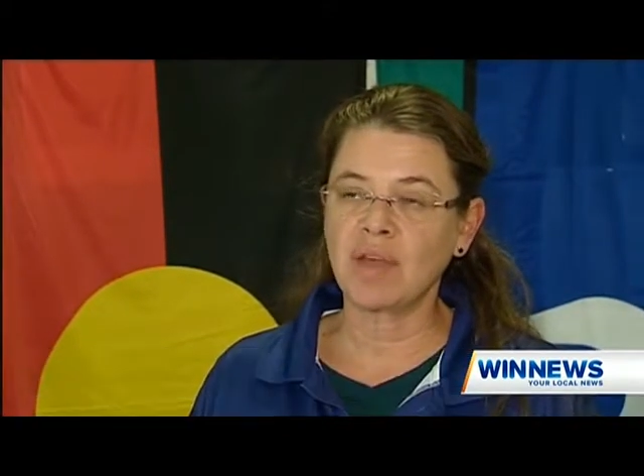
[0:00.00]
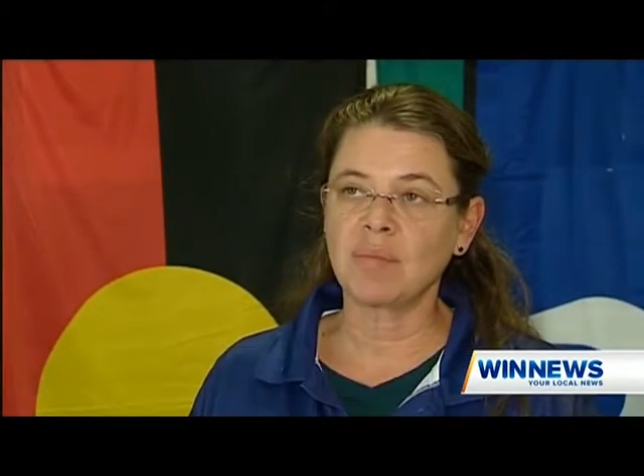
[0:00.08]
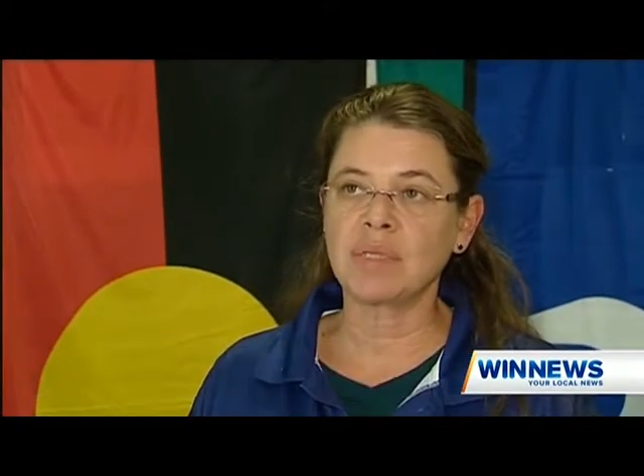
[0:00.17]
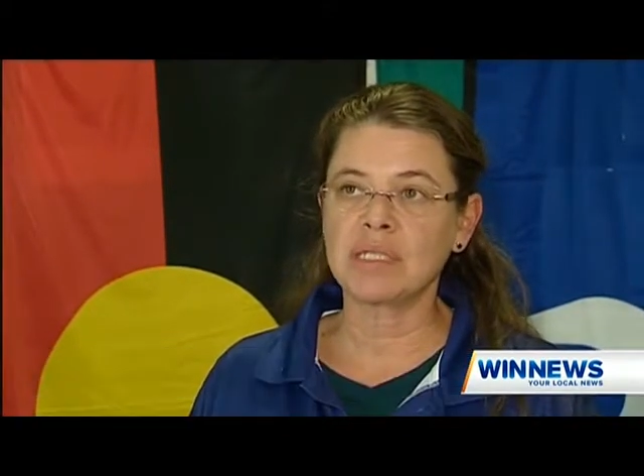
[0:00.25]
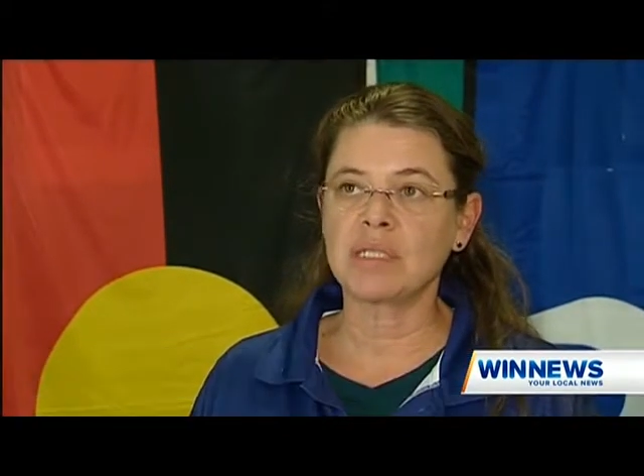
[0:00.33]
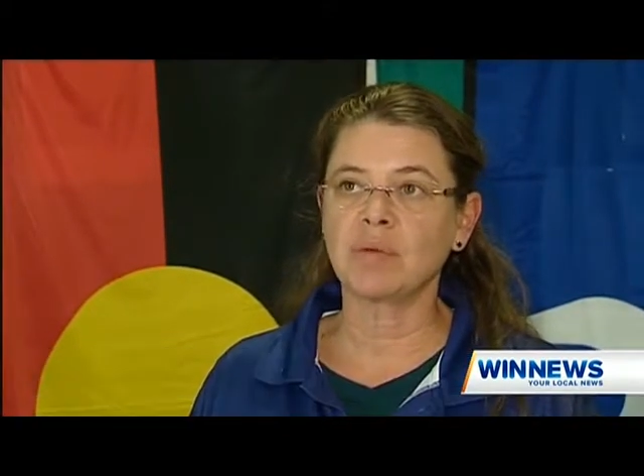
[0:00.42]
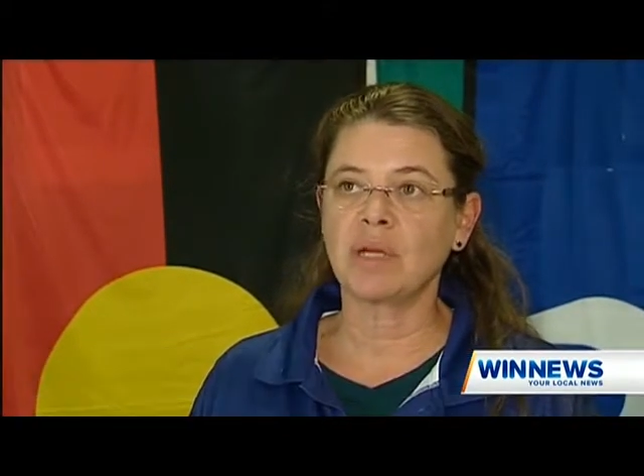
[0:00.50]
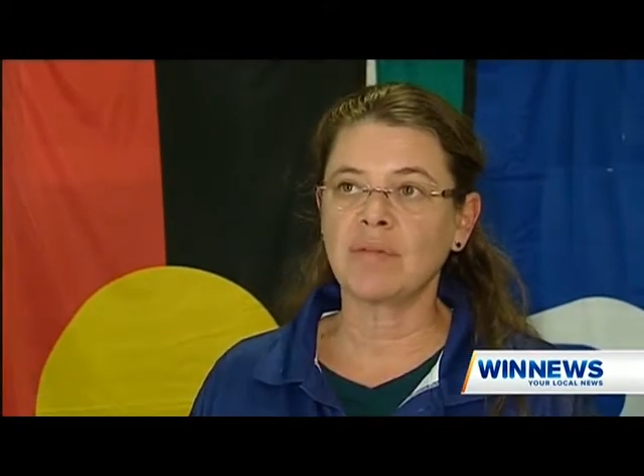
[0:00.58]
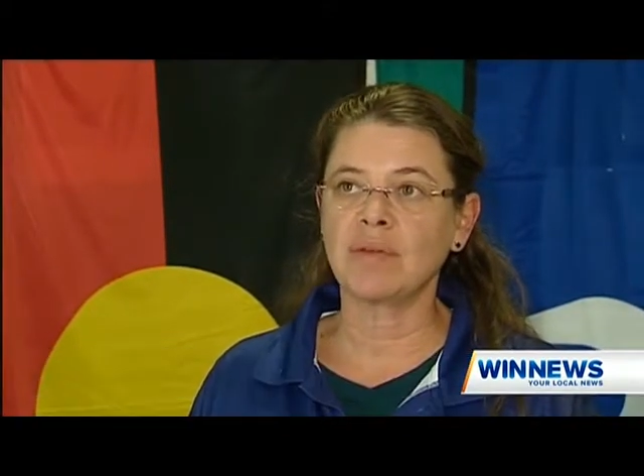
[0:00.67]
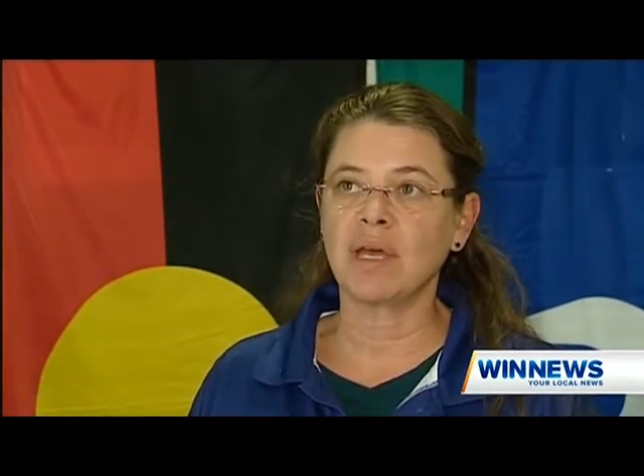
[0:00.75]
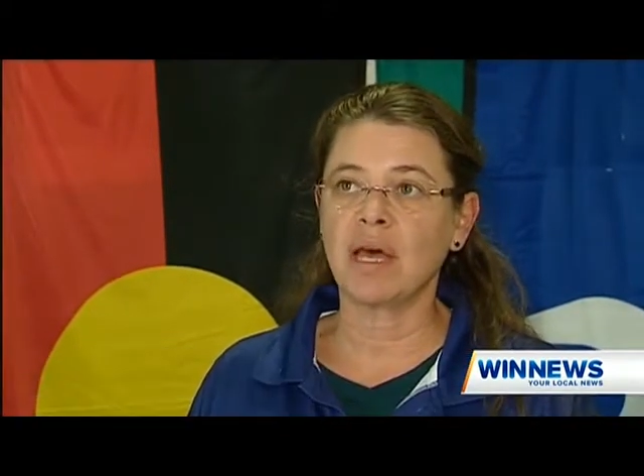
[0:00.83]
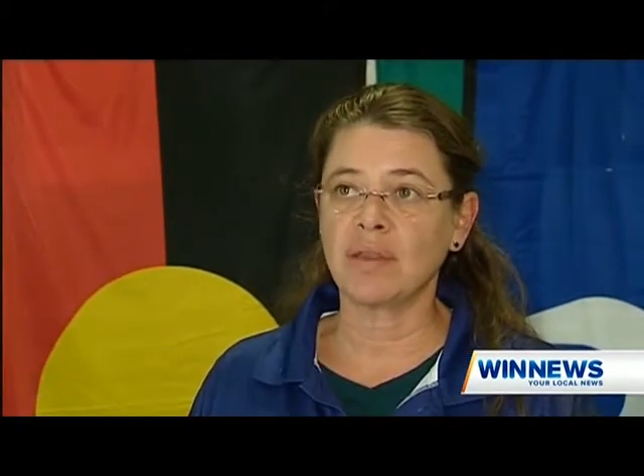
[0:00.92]
families into
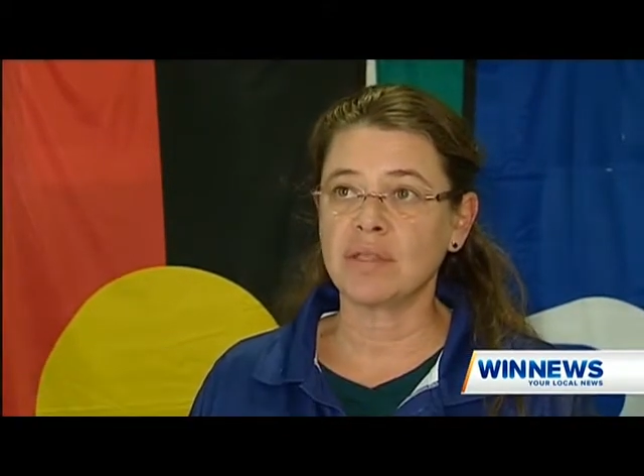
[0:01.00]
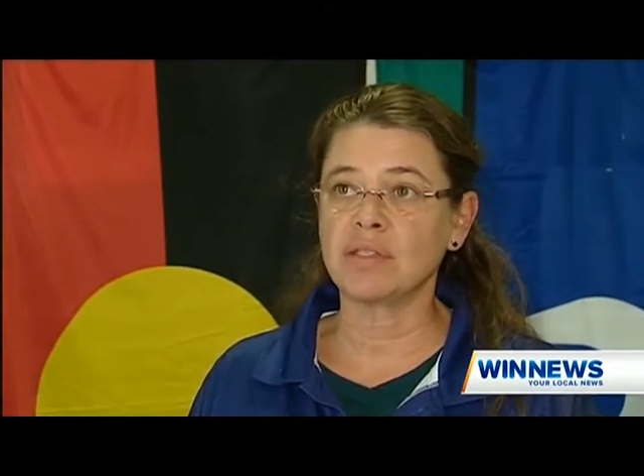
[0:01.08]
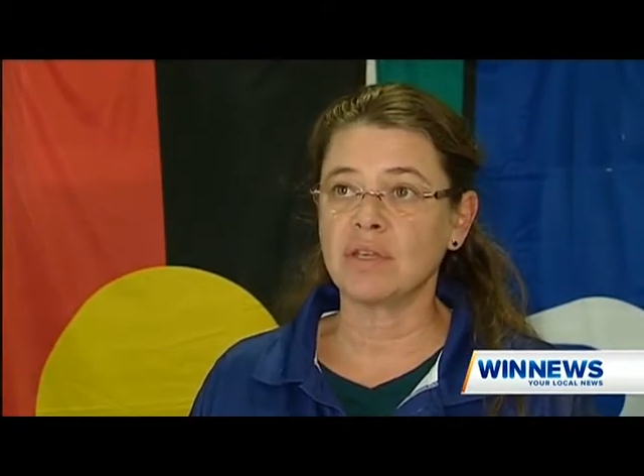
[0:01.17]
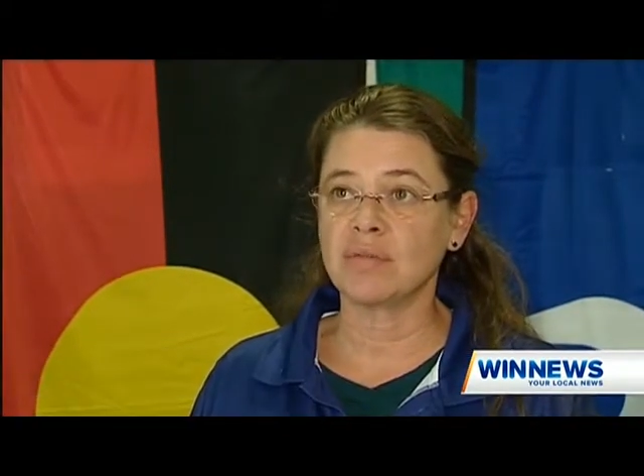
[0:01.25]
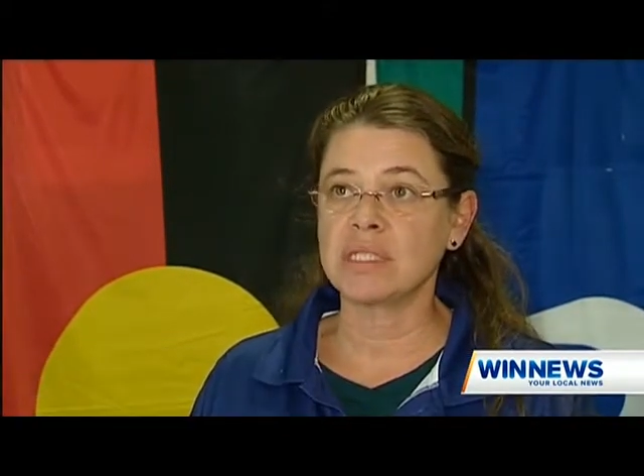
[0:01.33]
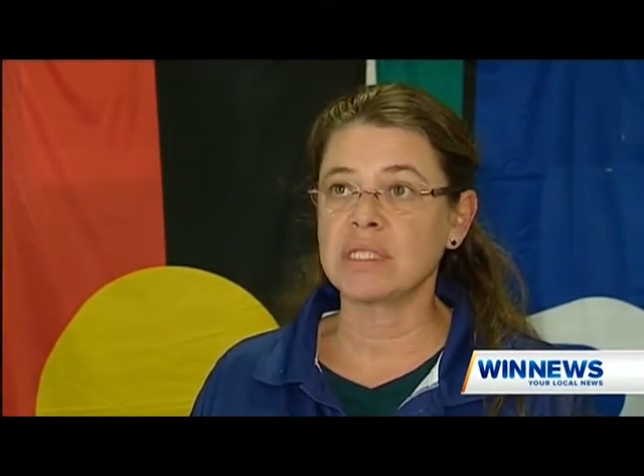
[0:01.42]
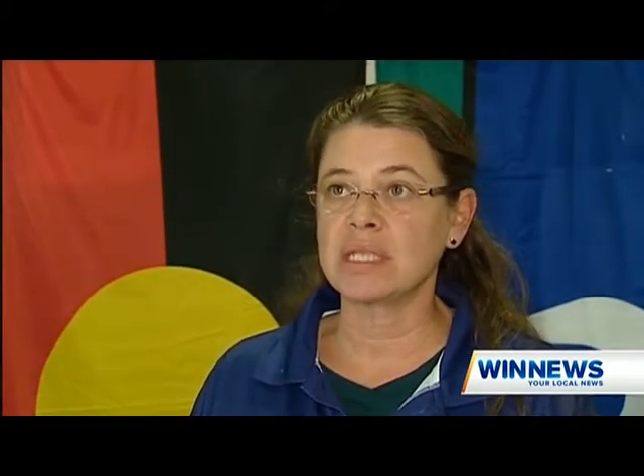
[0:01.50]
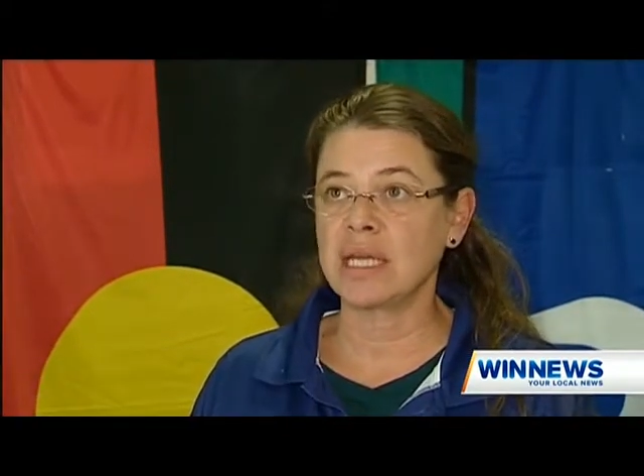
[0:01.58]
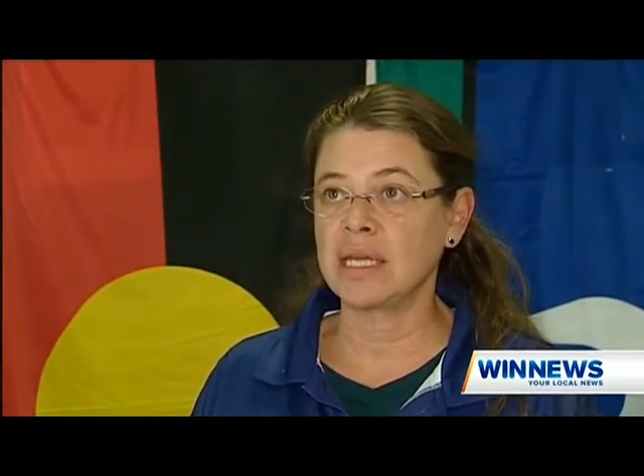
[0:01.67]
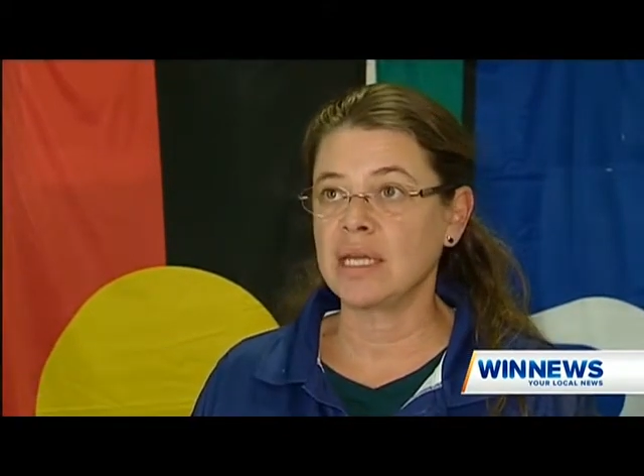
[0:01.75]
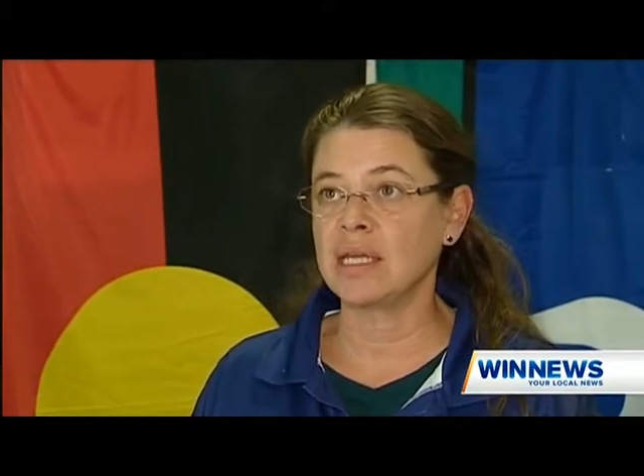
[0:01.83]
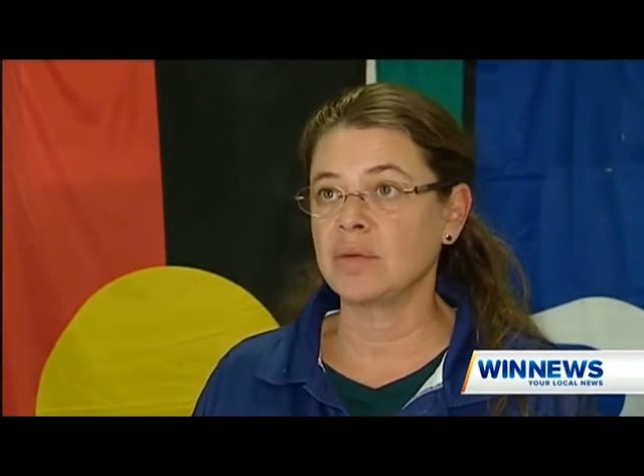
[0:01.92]
whatever other services
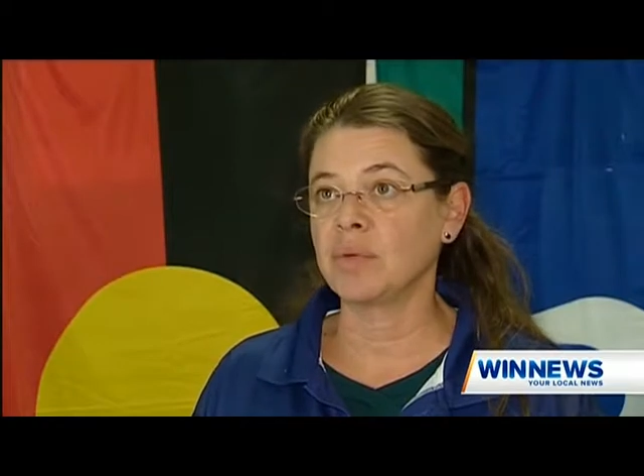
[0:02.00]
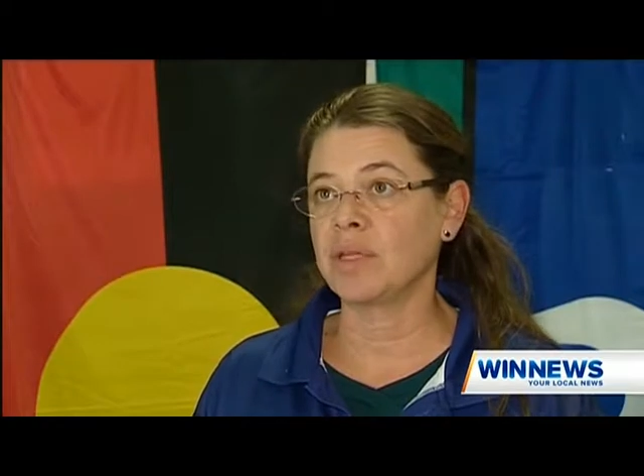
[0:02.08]
they need,